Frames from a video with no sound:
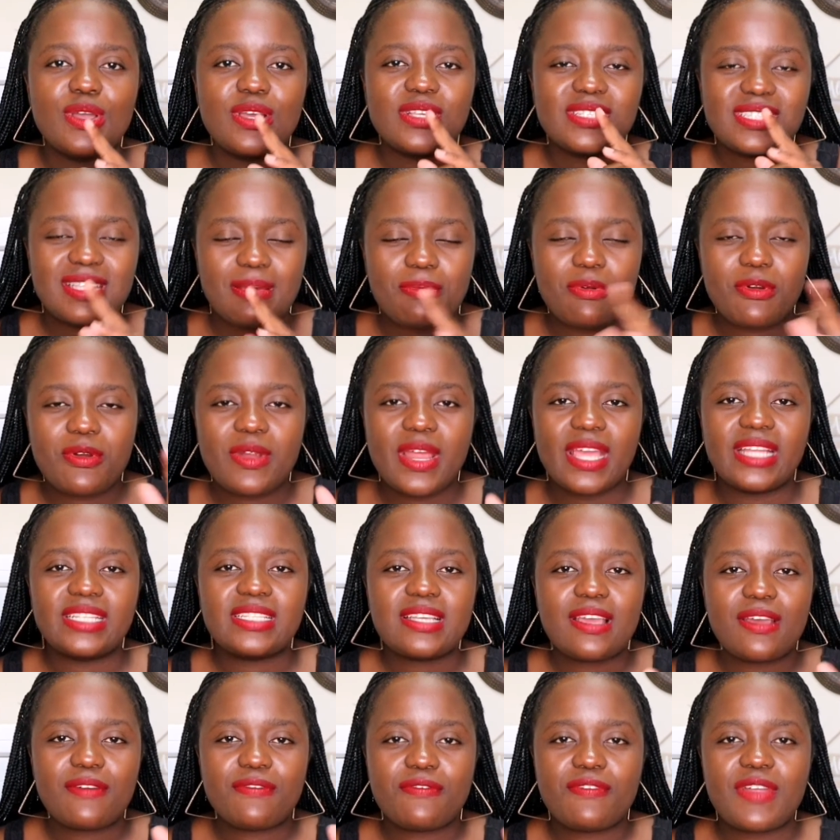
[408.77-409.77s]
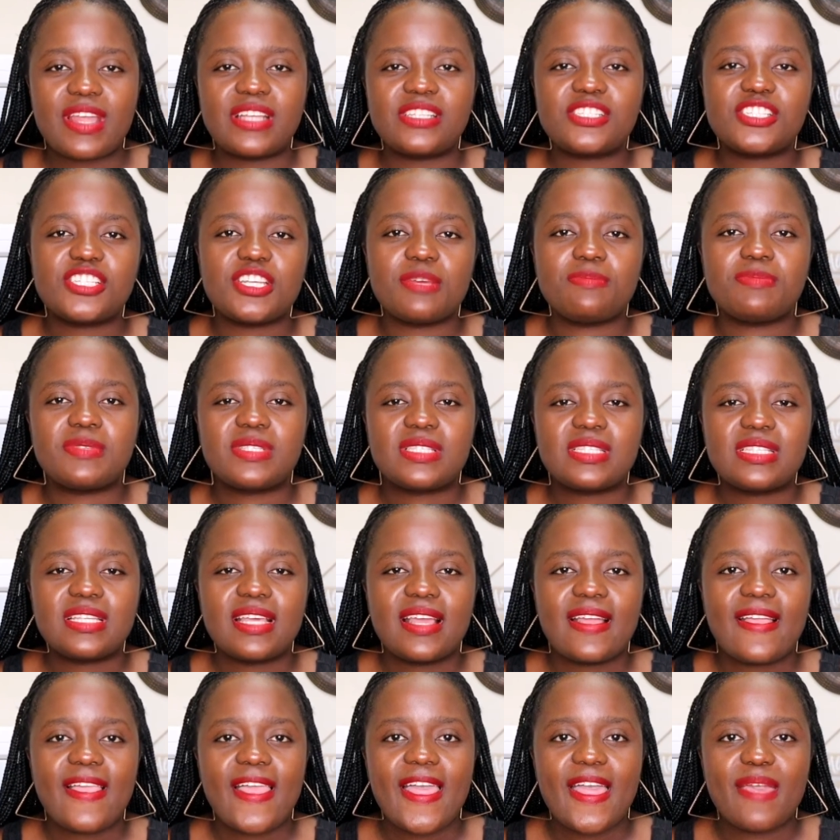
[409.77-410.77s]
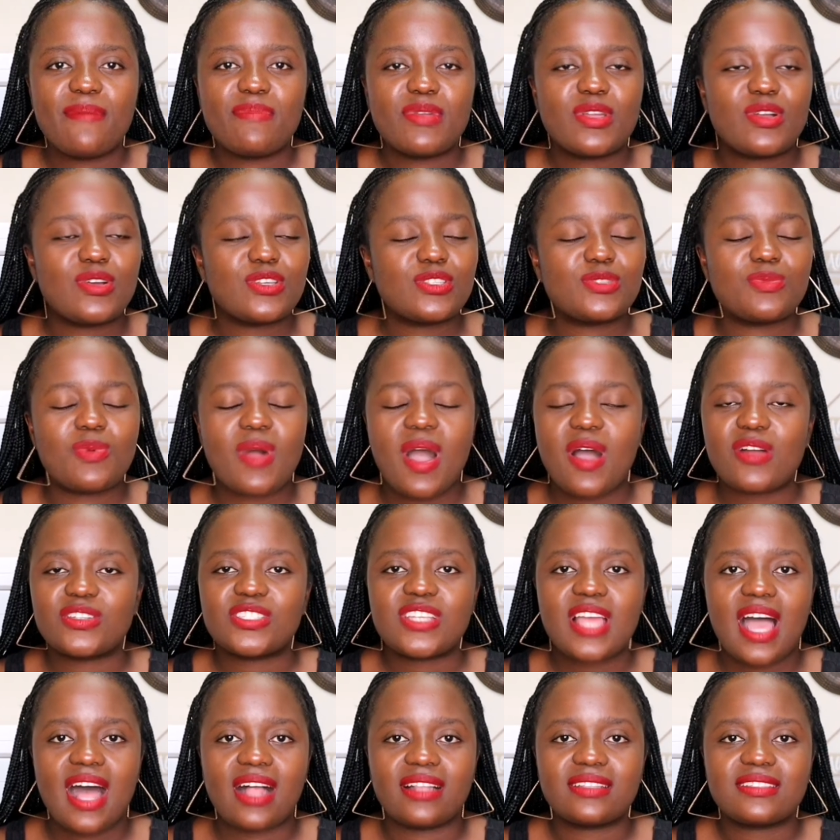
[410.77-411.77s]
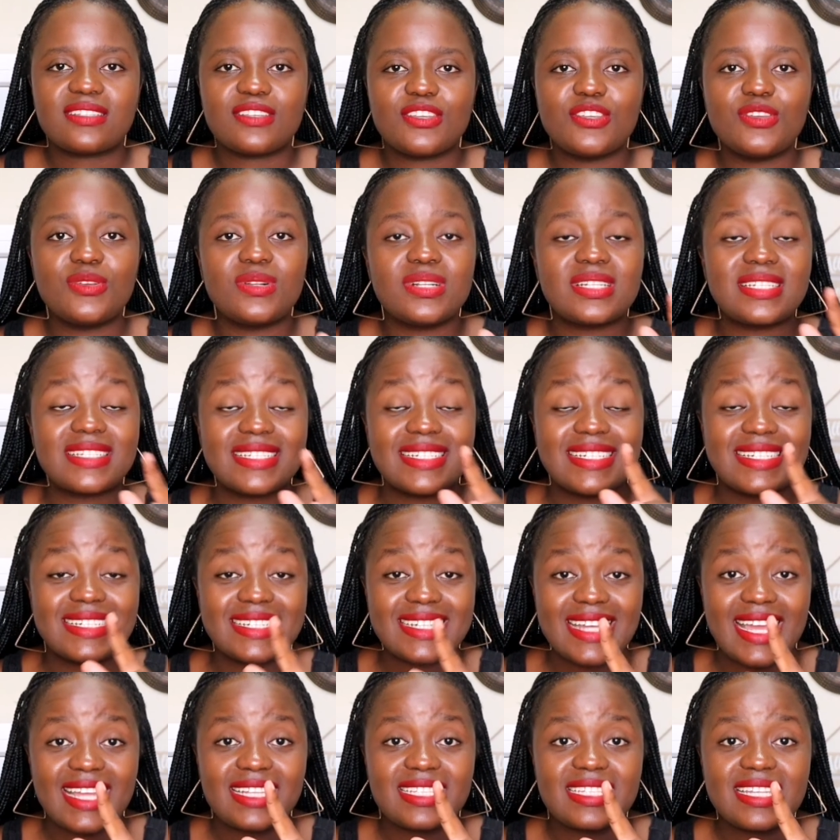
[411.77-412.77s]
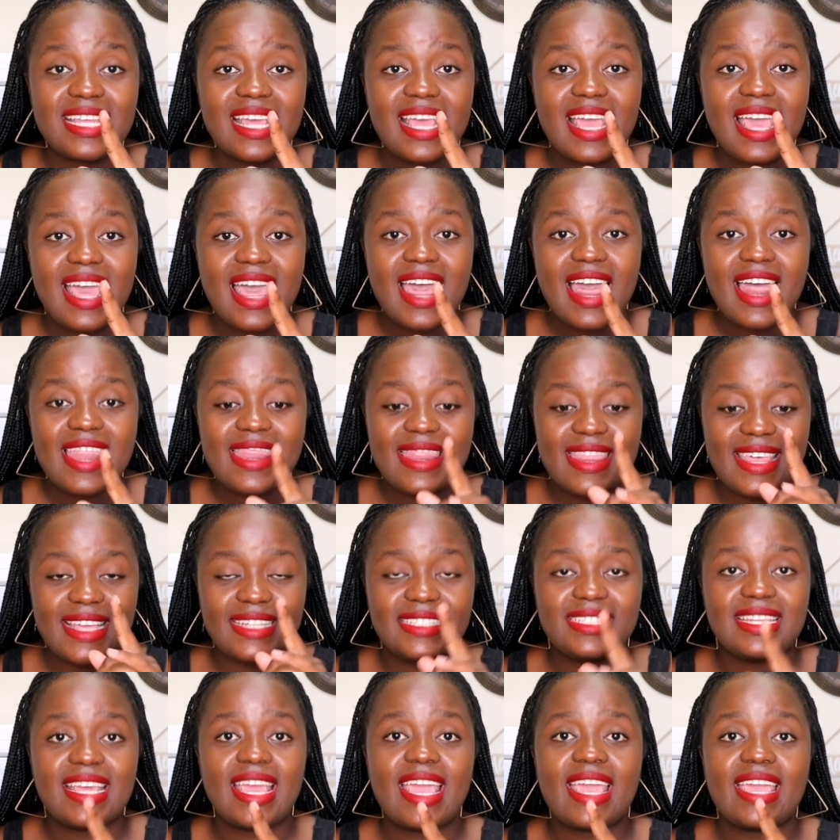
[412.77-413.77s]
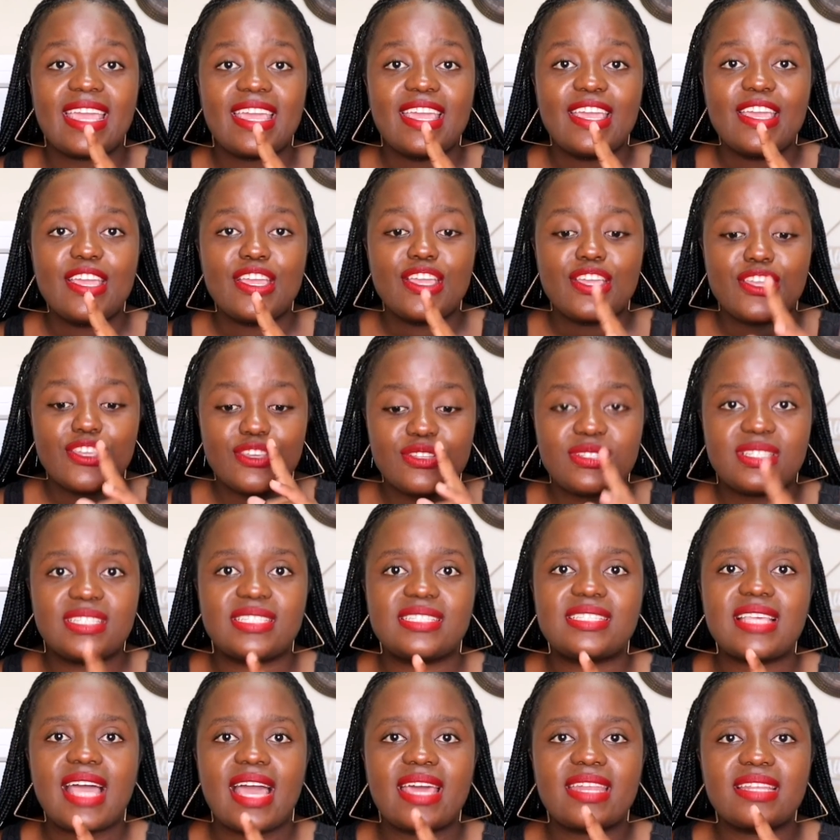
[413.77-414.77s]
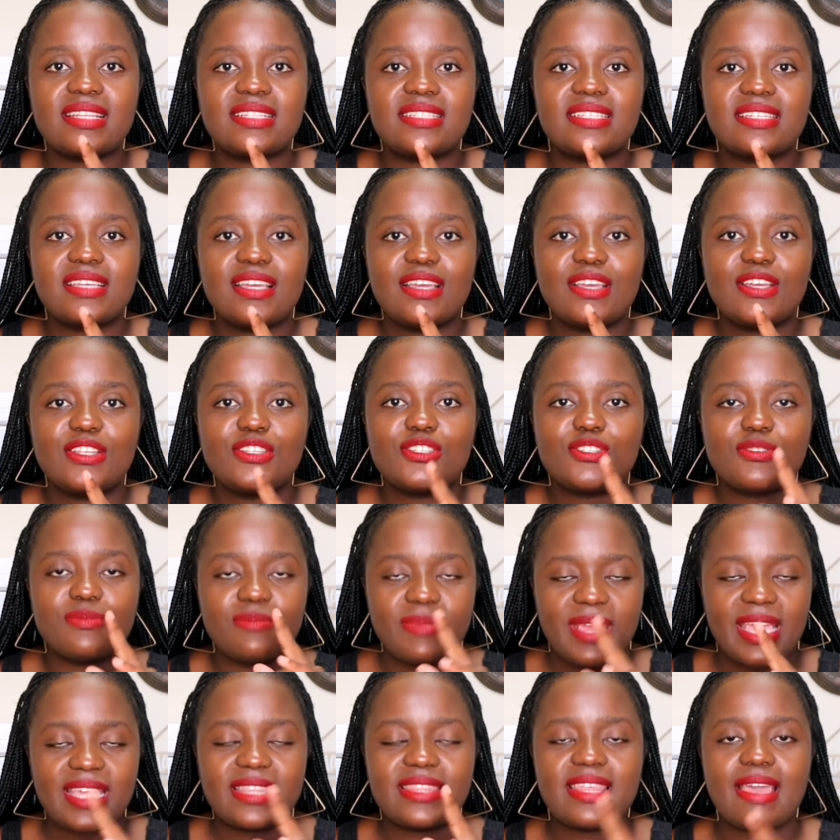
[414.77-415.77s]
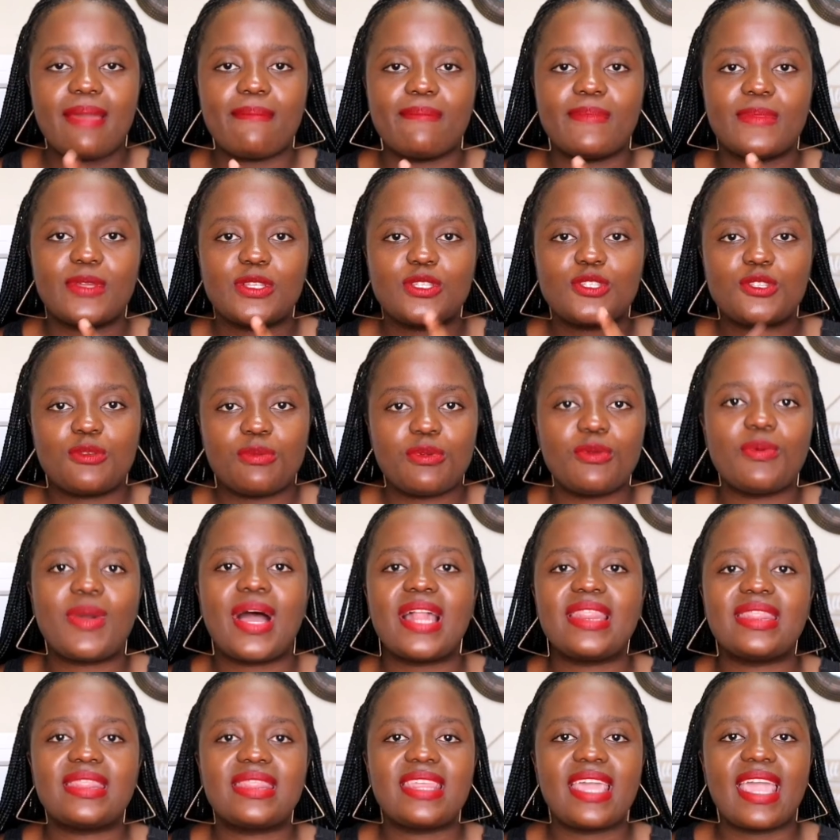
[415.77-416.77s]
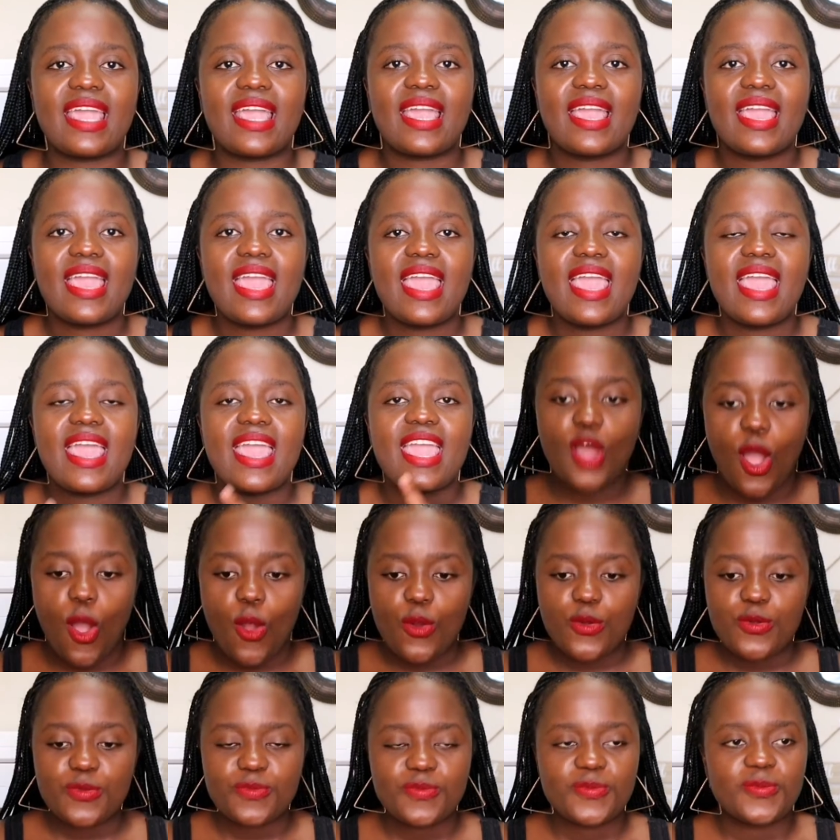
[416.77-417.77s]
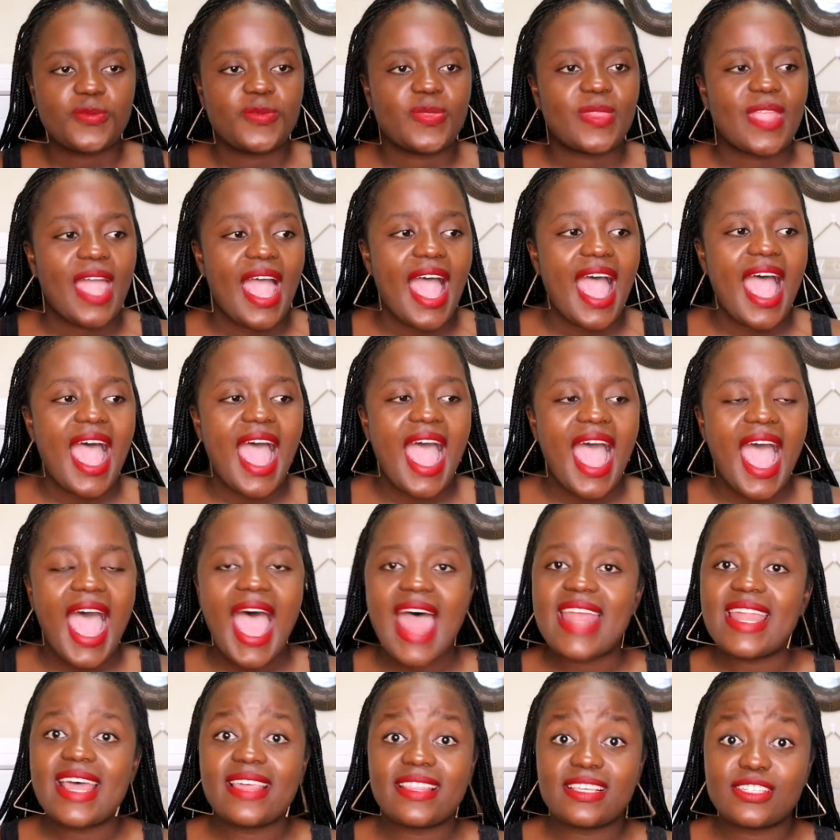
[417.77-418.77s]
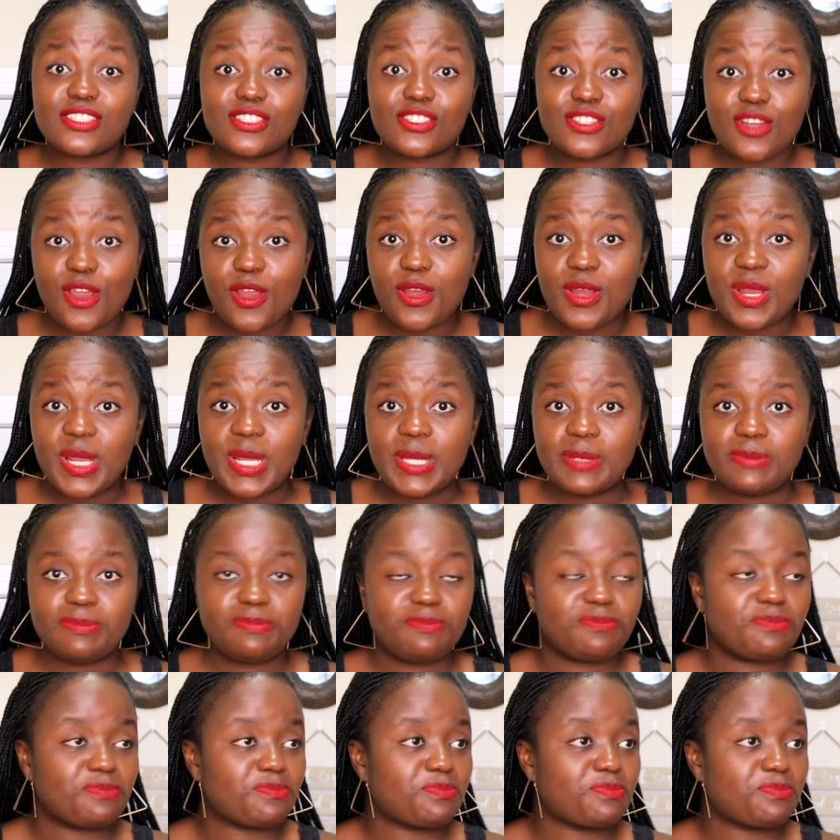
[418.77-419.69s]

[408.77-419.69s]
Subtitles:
Separate friendships. Because, wow, child, you'll regret the day you decided to make them to be one thing. So, another story.